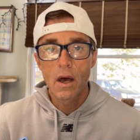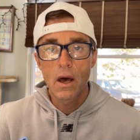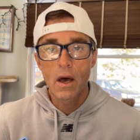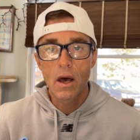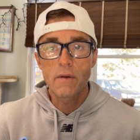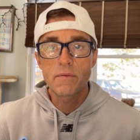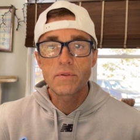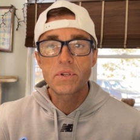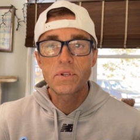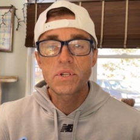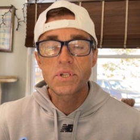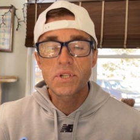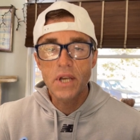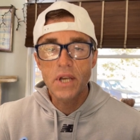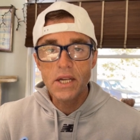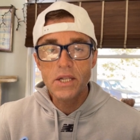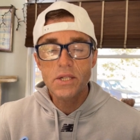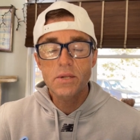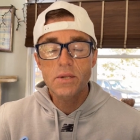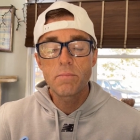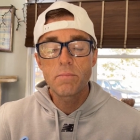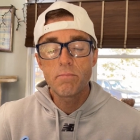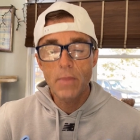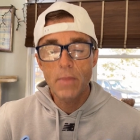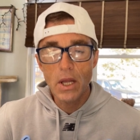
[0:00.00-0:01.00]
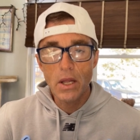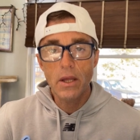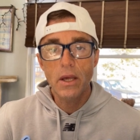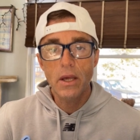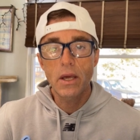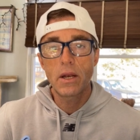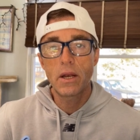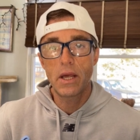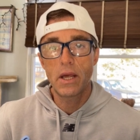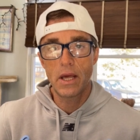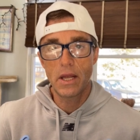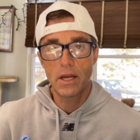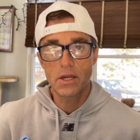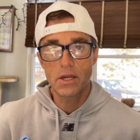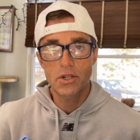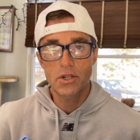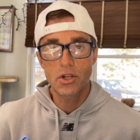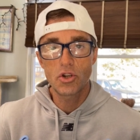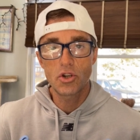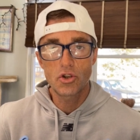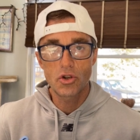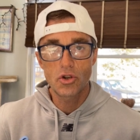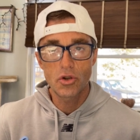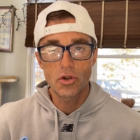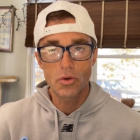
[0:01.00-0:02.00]
of 6 million
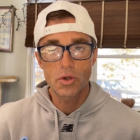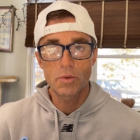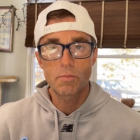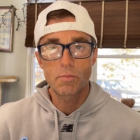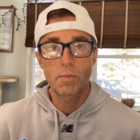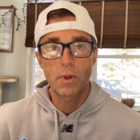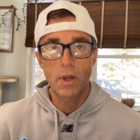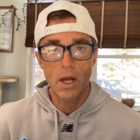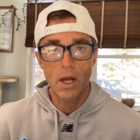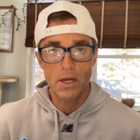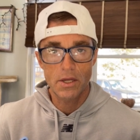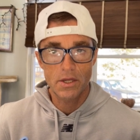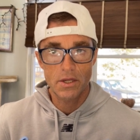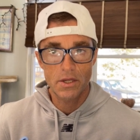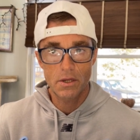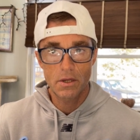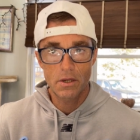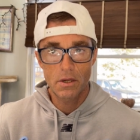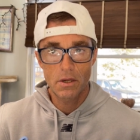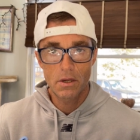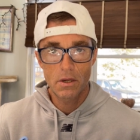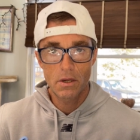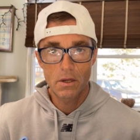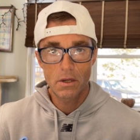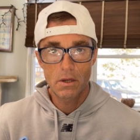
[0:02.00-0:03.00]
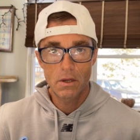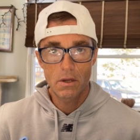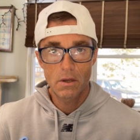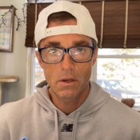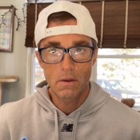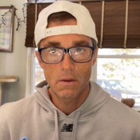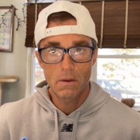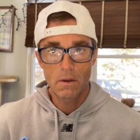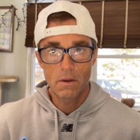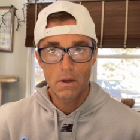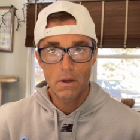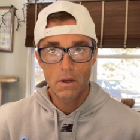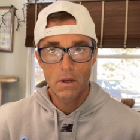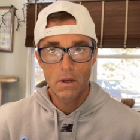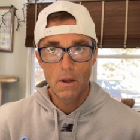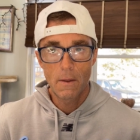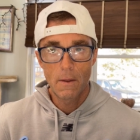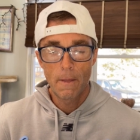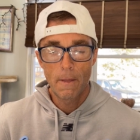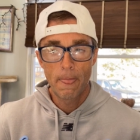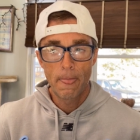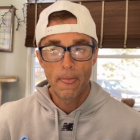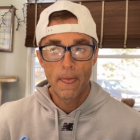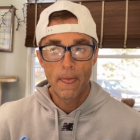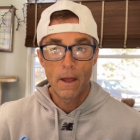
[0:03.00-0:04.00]
innocent Jews plus.
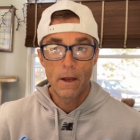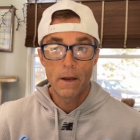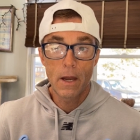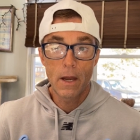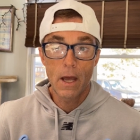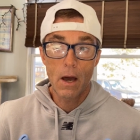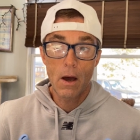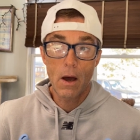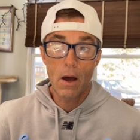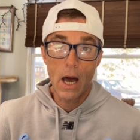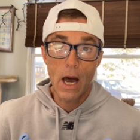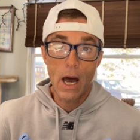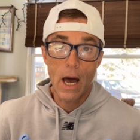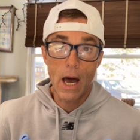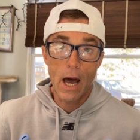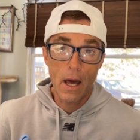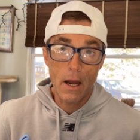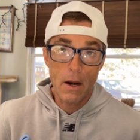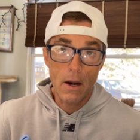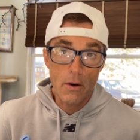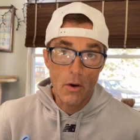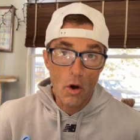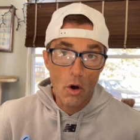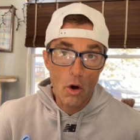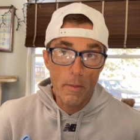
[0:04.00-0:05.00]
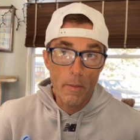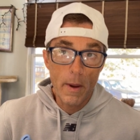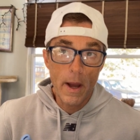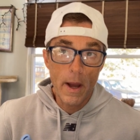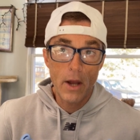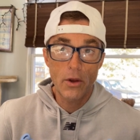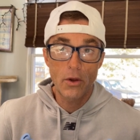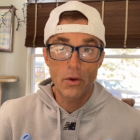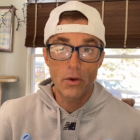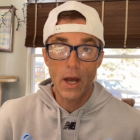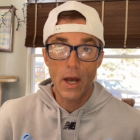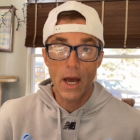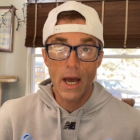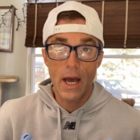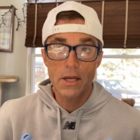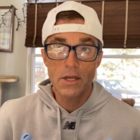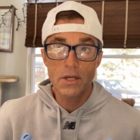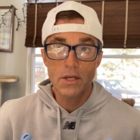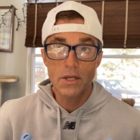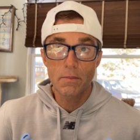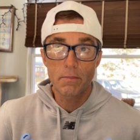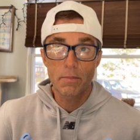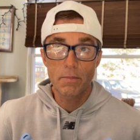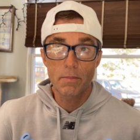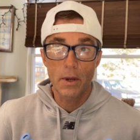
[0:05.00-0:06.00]
Now, I don't know about you
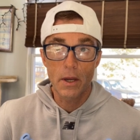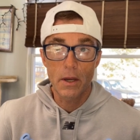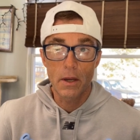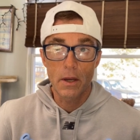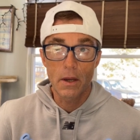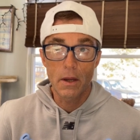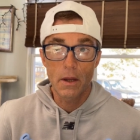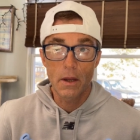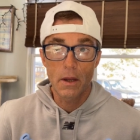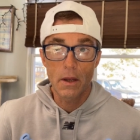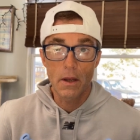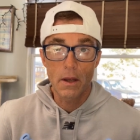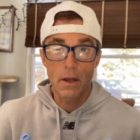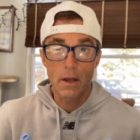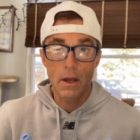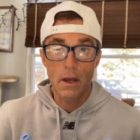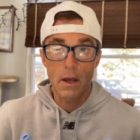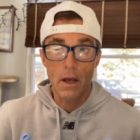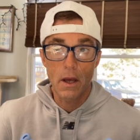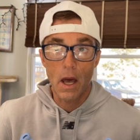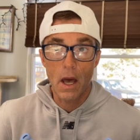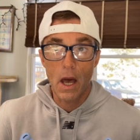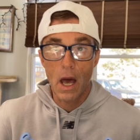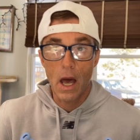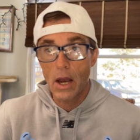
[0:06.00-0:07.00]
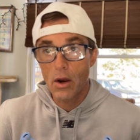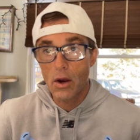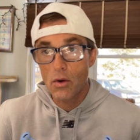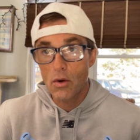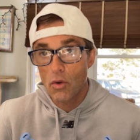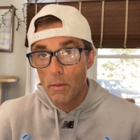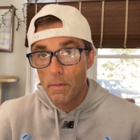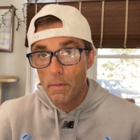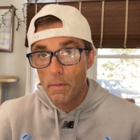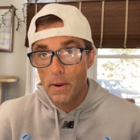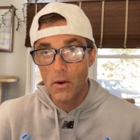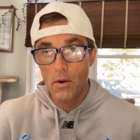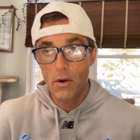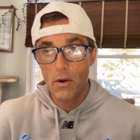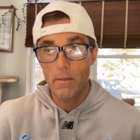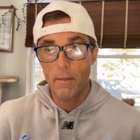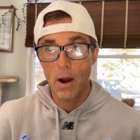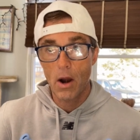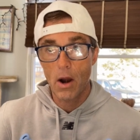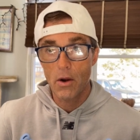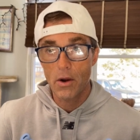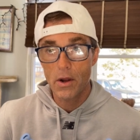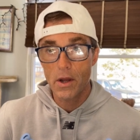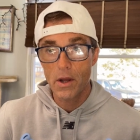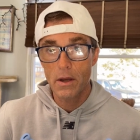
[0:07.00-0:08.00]
guys, but I grew up here in
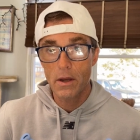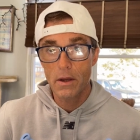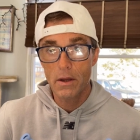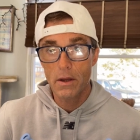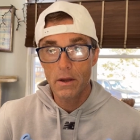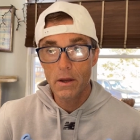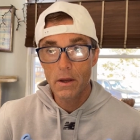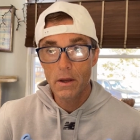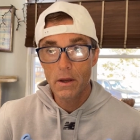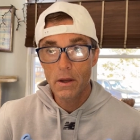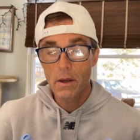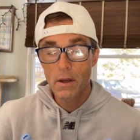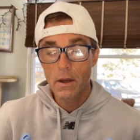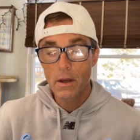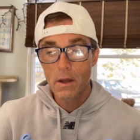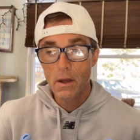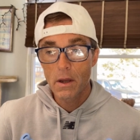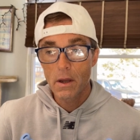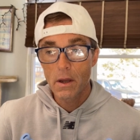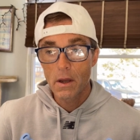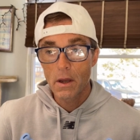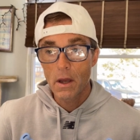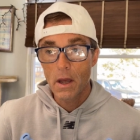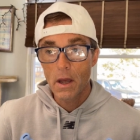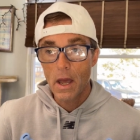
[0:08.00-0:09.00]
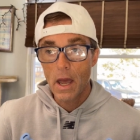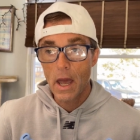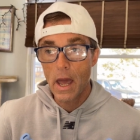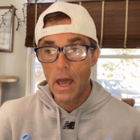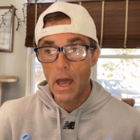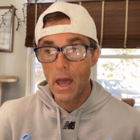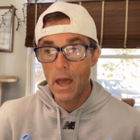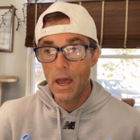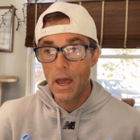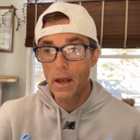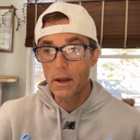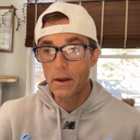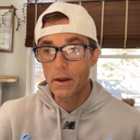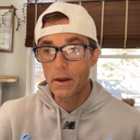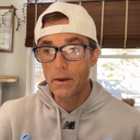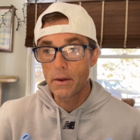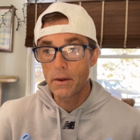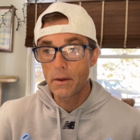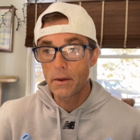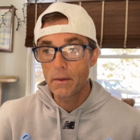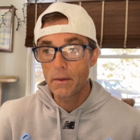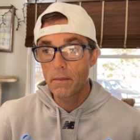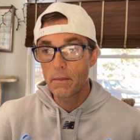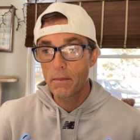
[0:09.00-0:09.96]
America, and